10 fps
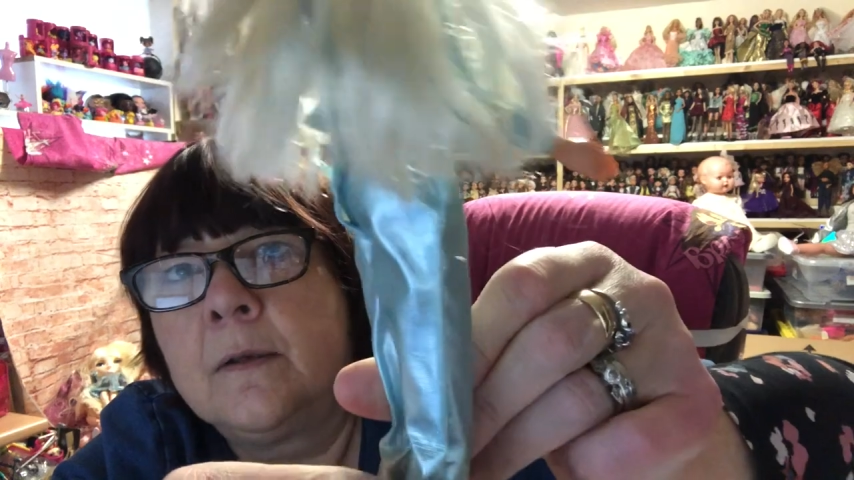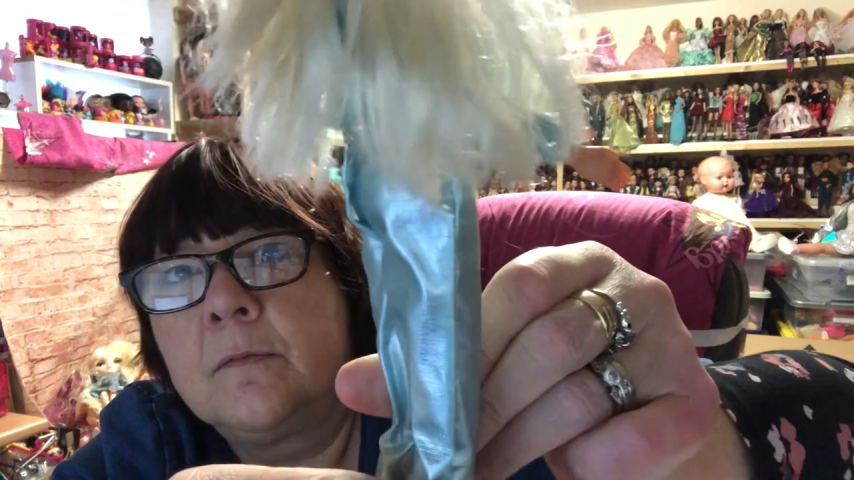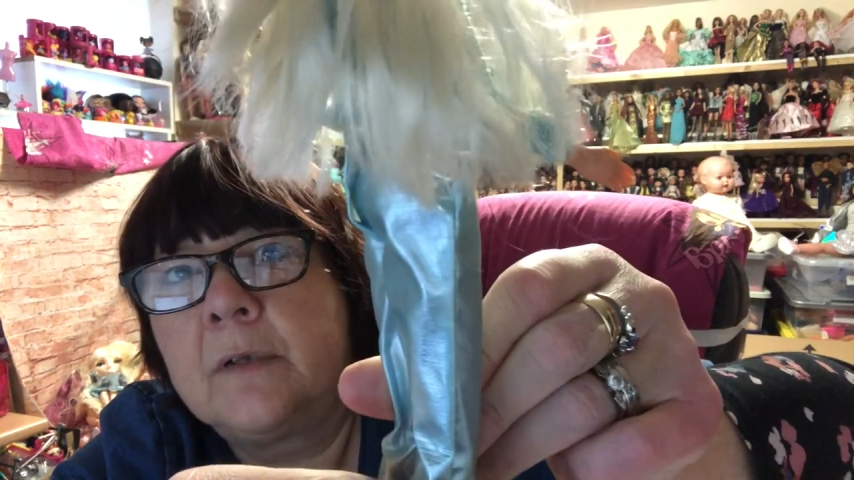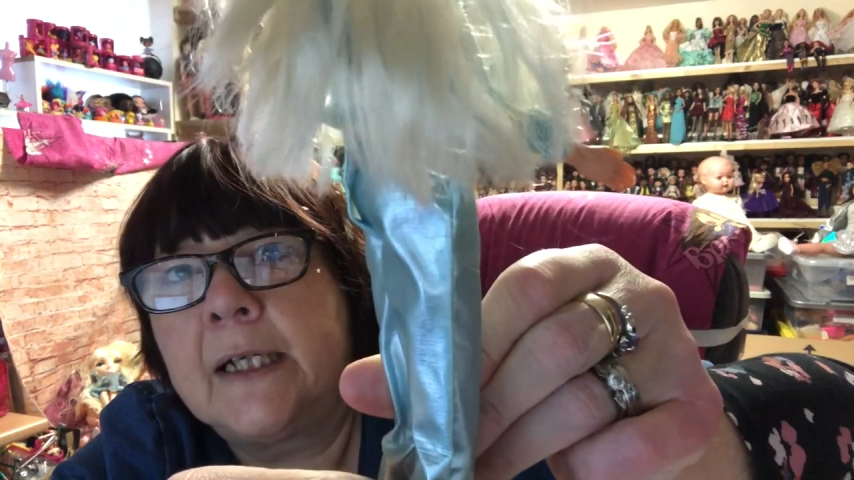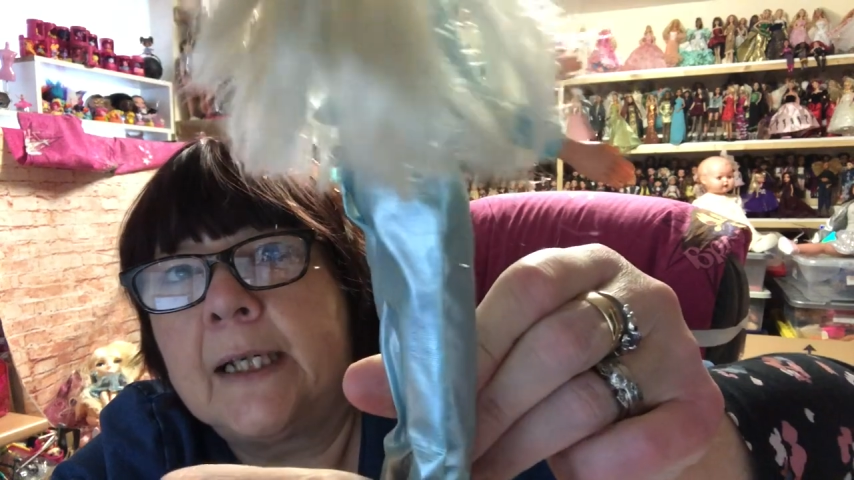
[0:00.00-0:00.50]

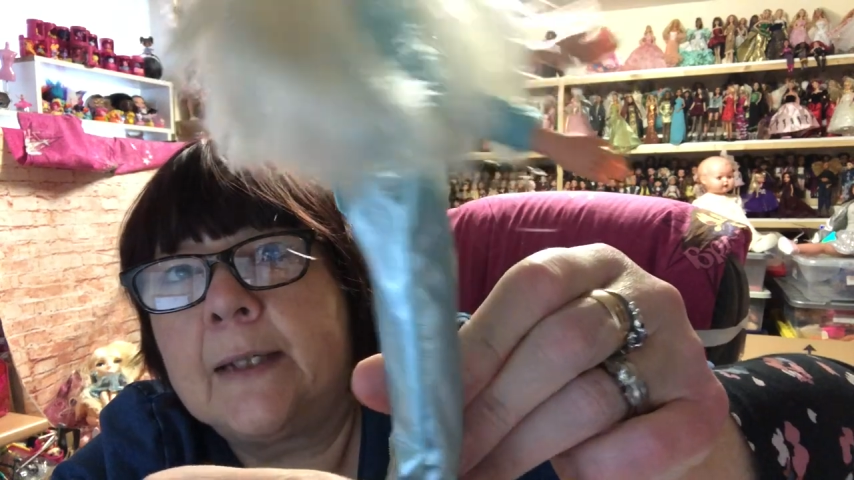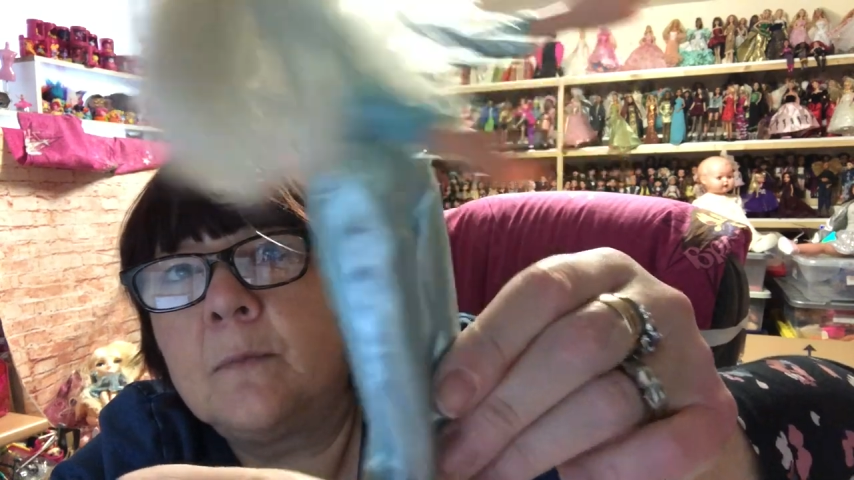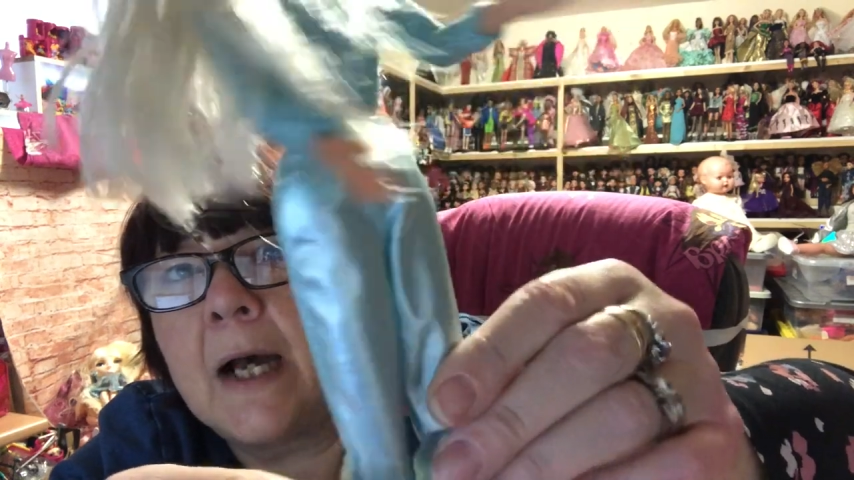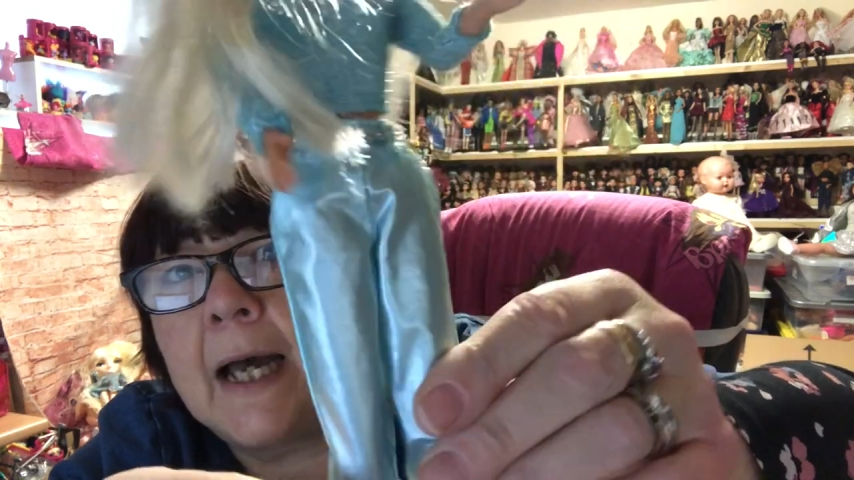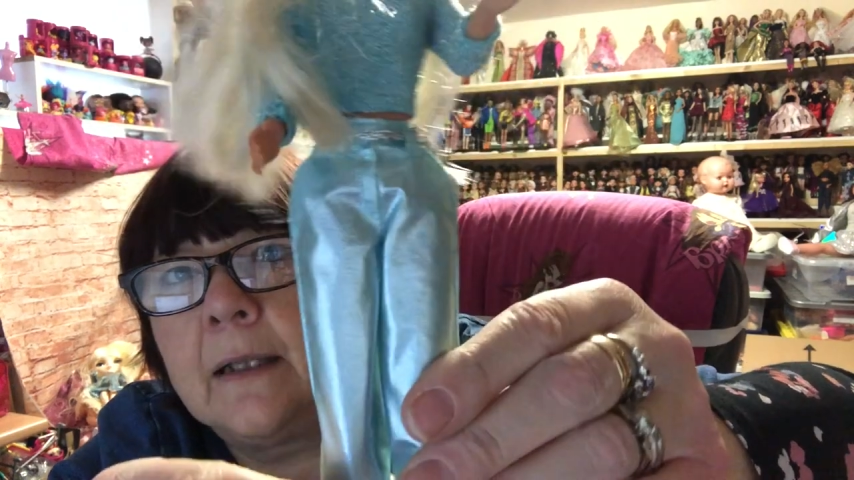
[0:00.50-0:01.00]
really
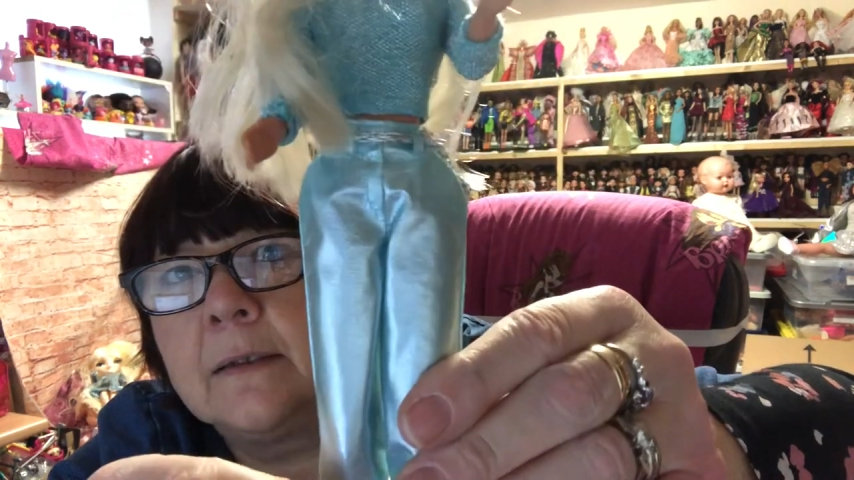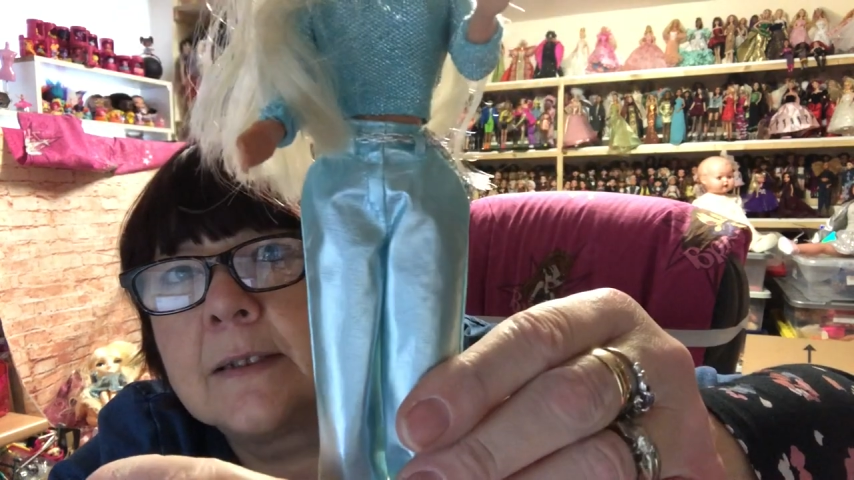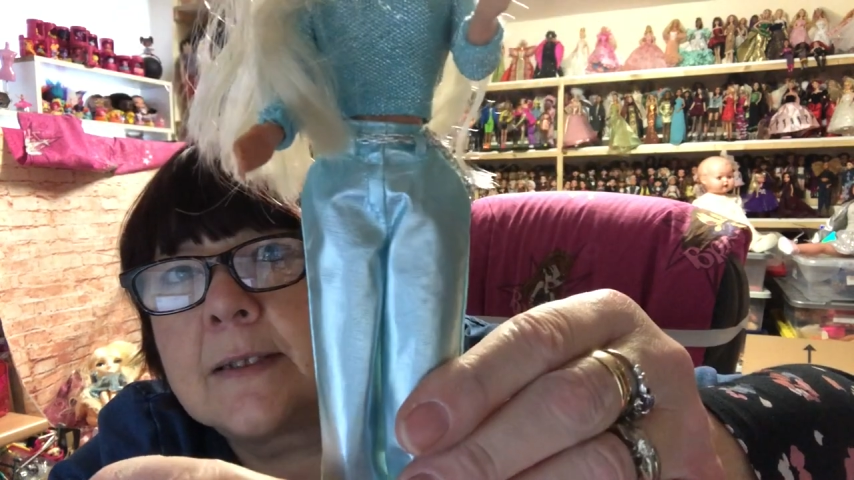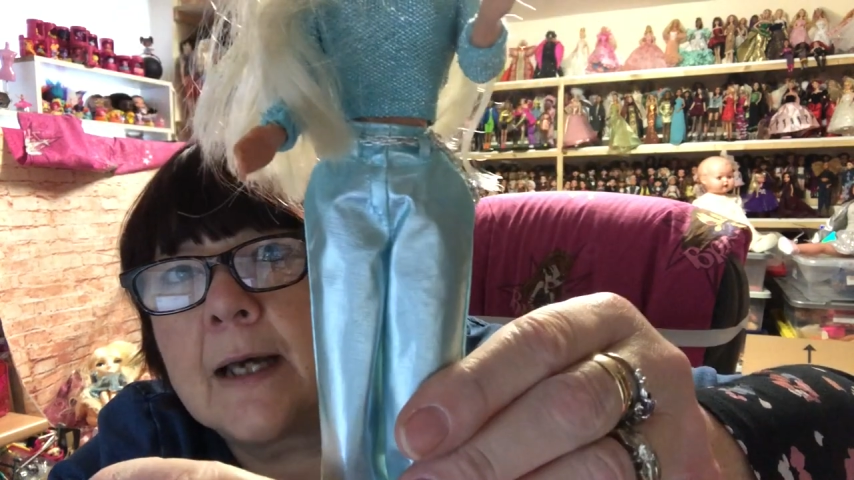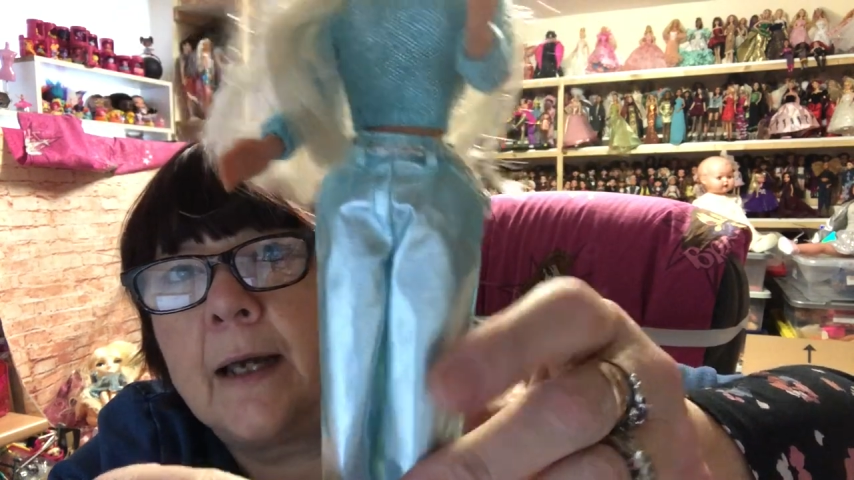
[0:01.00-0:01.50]
well.
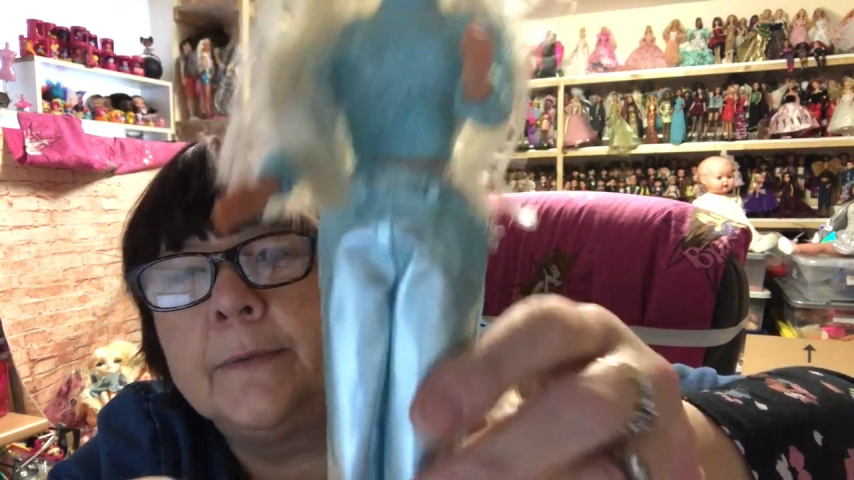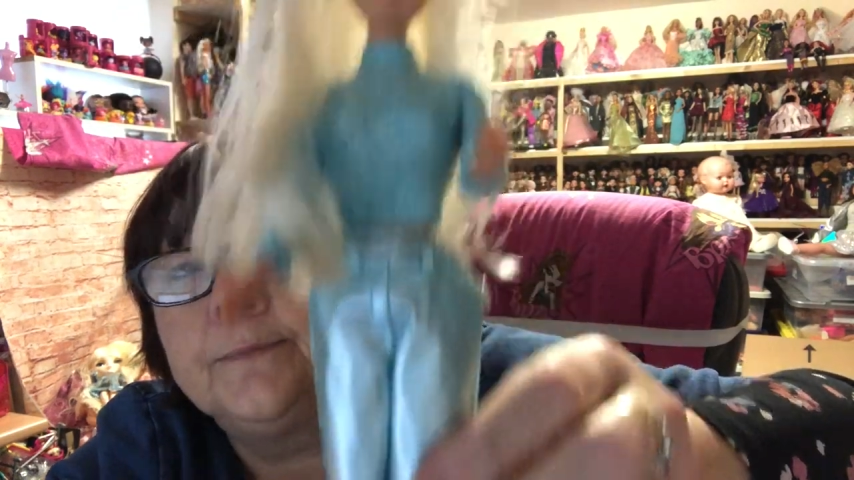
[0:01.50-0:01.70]
So